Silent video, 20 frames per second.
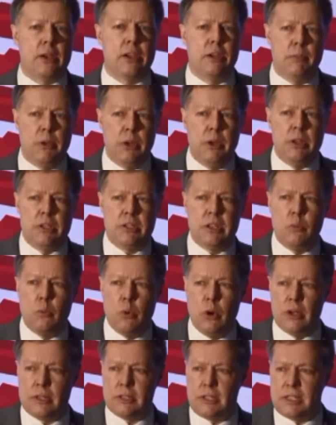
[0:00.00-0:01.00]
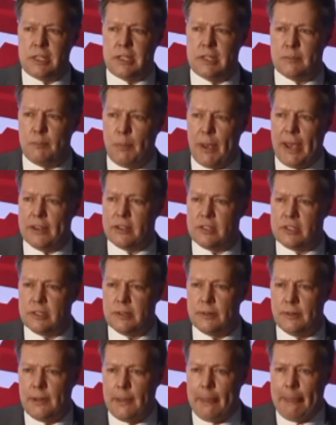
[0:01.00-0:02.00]
community works at its best.
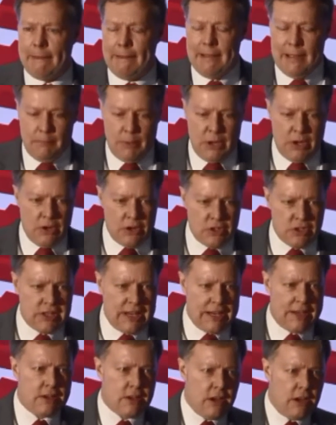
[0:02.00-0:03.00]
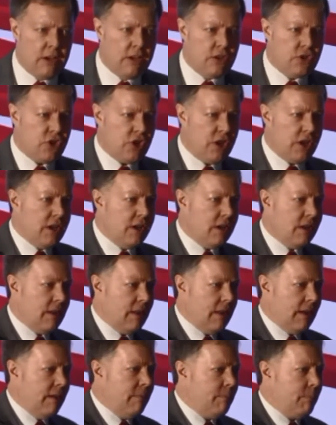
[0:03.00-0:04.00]
Because technology,
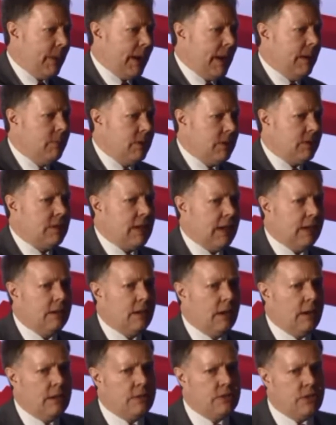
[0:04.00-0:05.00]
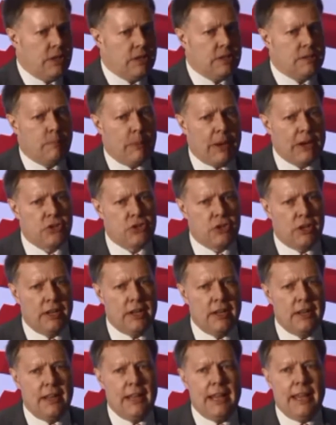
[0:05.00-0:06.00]
and payments technology
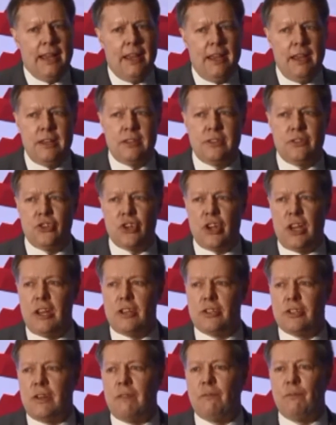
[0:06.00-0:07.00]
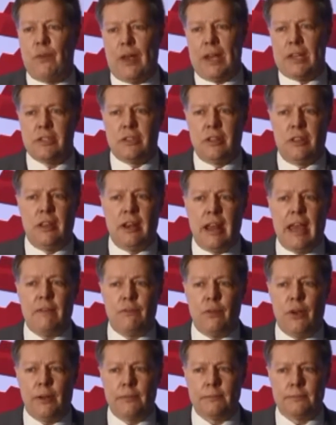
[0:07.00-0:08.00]
especially, is changing faster than
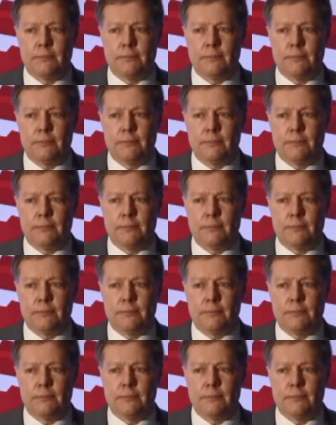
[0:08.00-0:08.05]
ever.